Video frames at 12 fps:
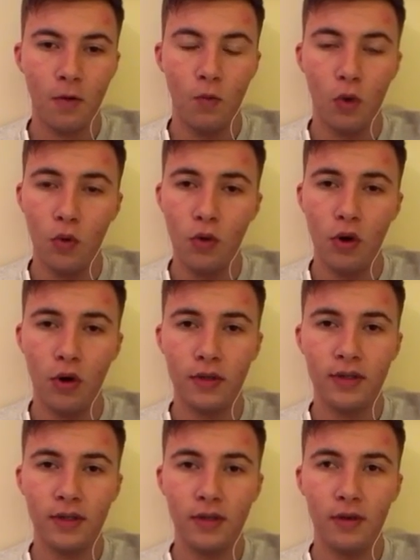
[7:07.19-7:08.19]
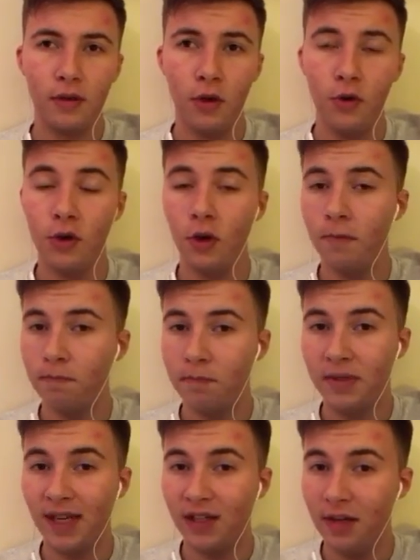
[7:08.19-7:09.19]
Walcott, who could
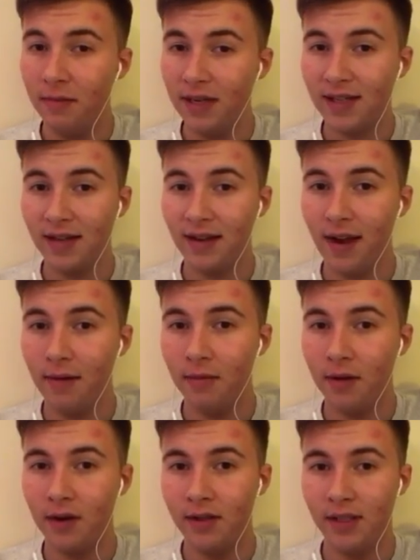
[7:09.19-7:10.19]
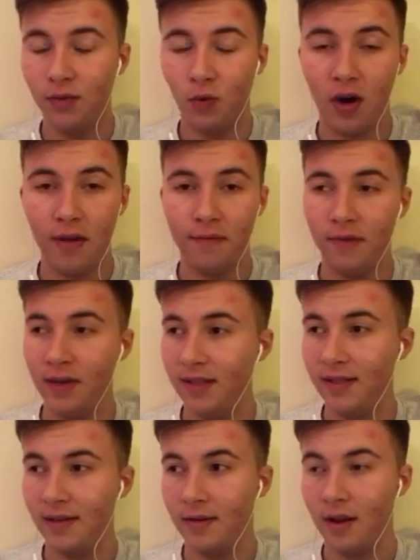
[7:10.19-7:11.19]
potentially miss the game because his wife
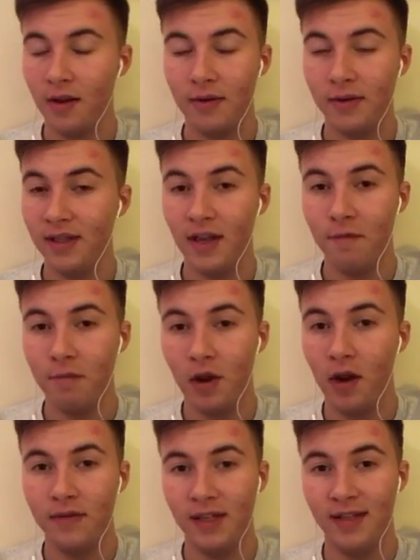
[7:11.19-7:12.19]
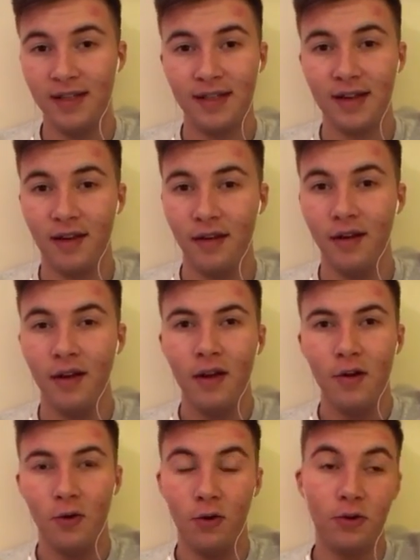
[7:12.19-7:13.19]
is going to give birth to his son
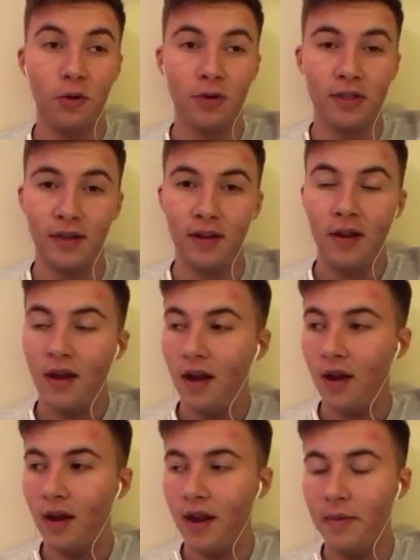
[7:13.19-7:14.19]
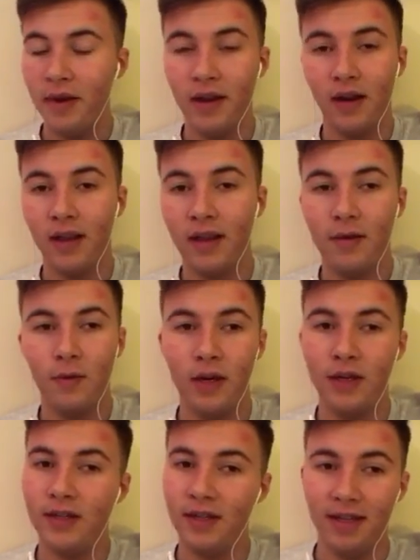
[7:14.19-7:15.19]
or daughter imminently,
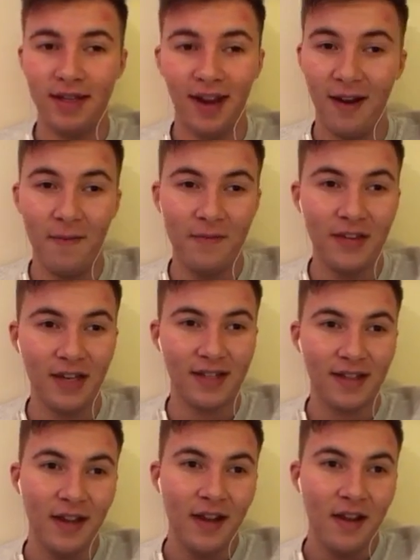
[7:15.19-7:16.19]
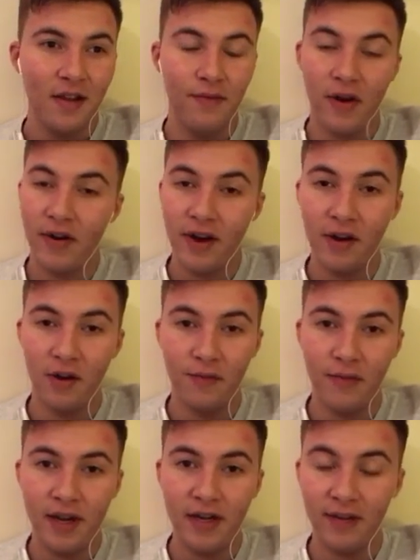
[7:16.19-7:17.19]
which is just very
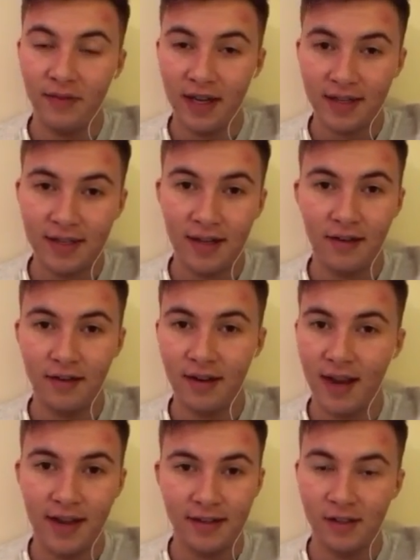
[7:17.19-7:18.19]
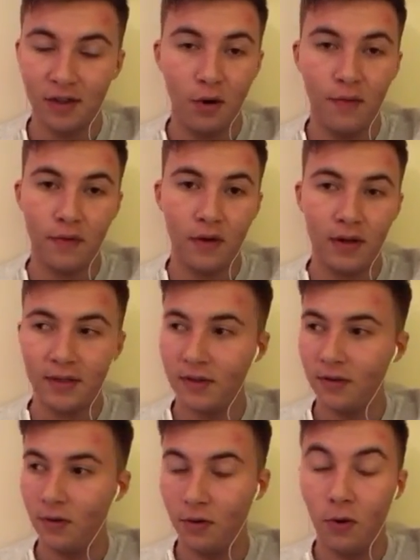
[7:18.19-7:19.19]
inconvenient. If that son cares at all for
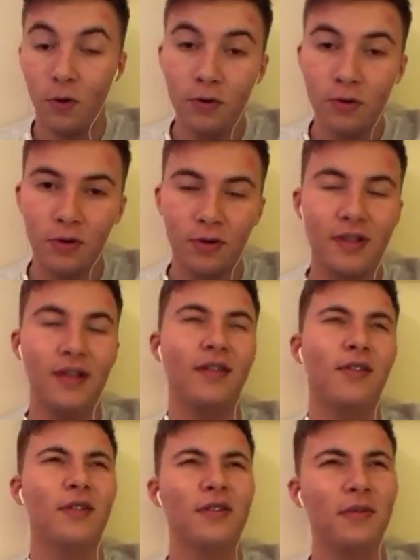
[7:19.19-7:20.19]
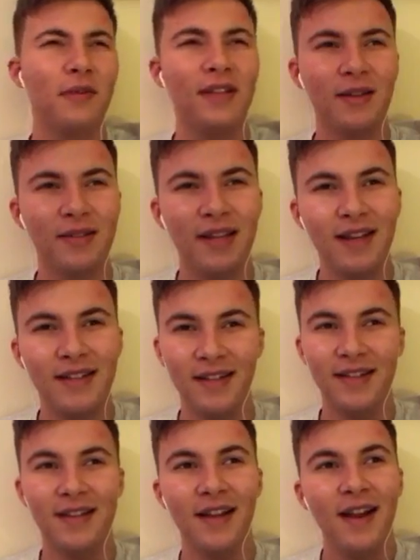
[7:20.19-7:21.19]
Arsenal or daughter, gotta stop being so
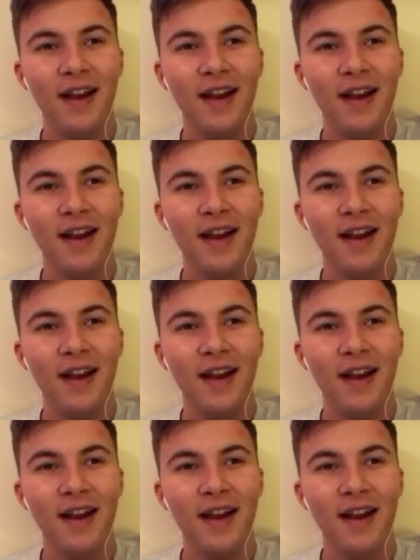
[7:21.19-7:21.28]
sexist.